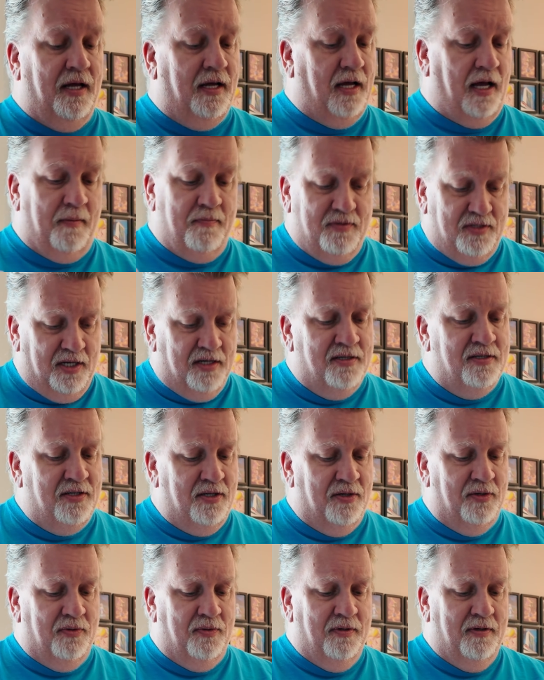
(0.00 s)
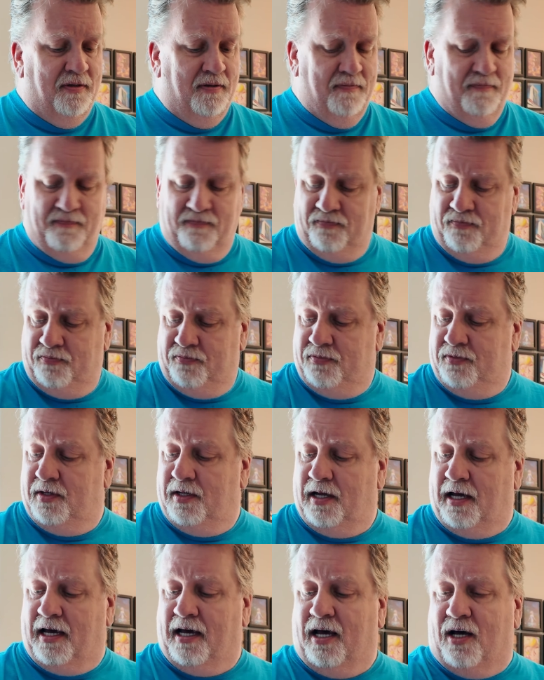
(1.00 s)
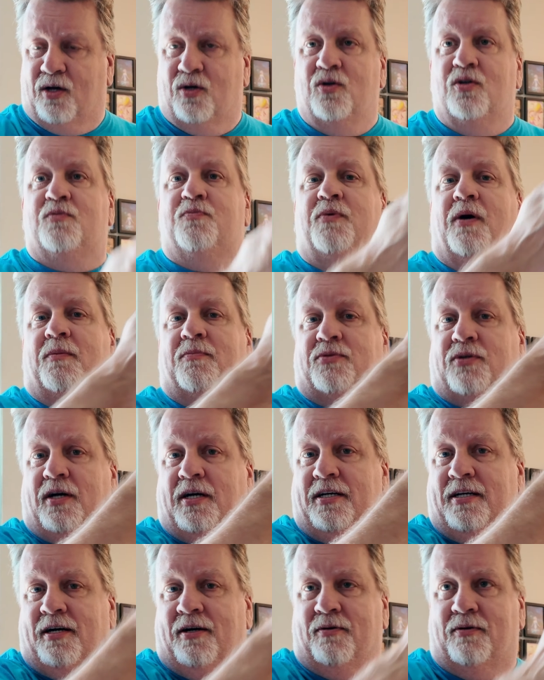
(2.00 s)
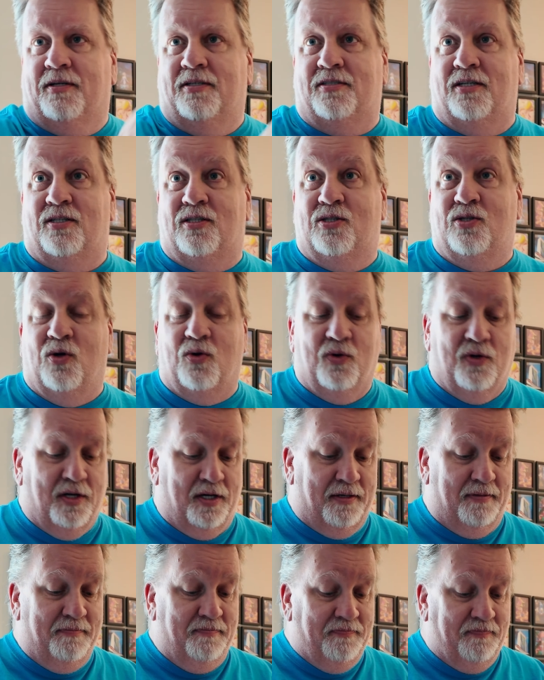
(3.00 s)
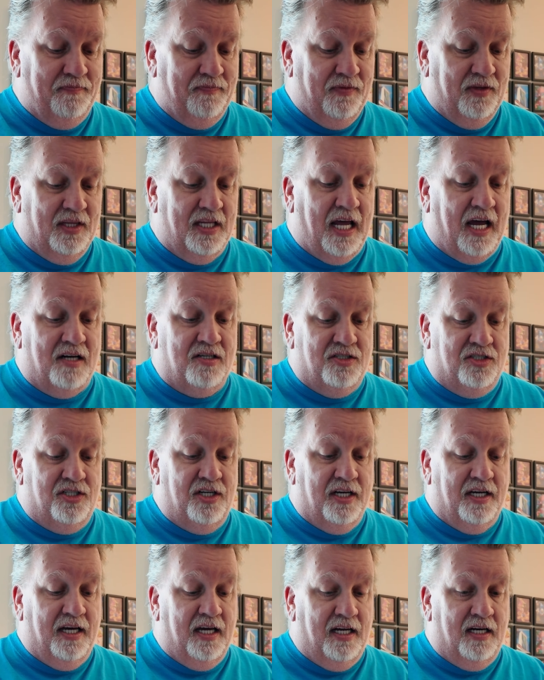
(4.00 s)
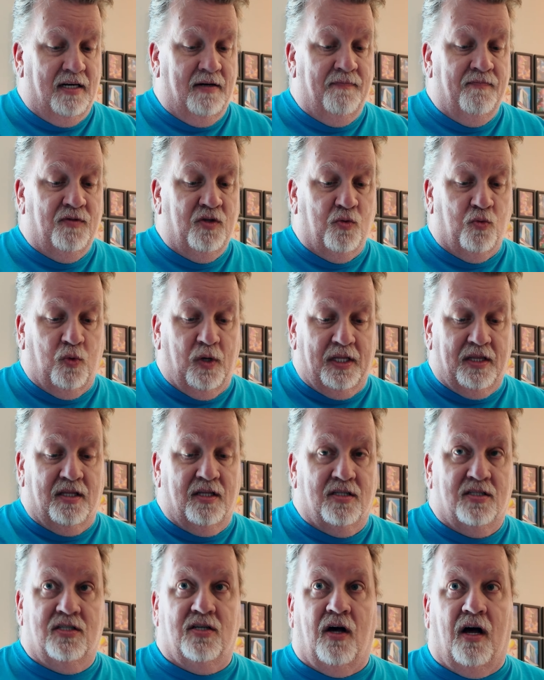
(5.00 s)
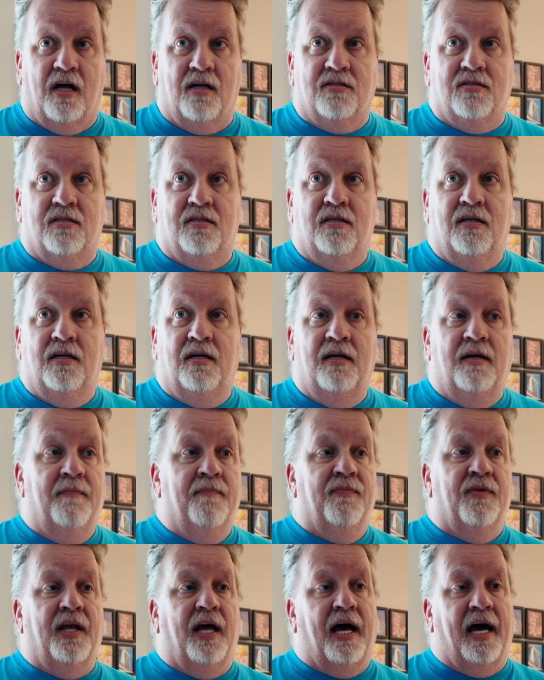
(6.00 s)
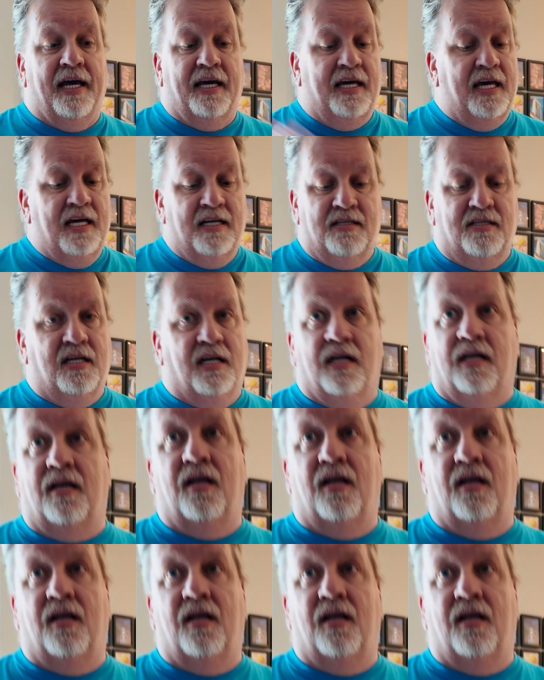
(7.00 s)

I'm telling you, I got goosebumps right now because it's so good. That chicken with the sauce, I can't tell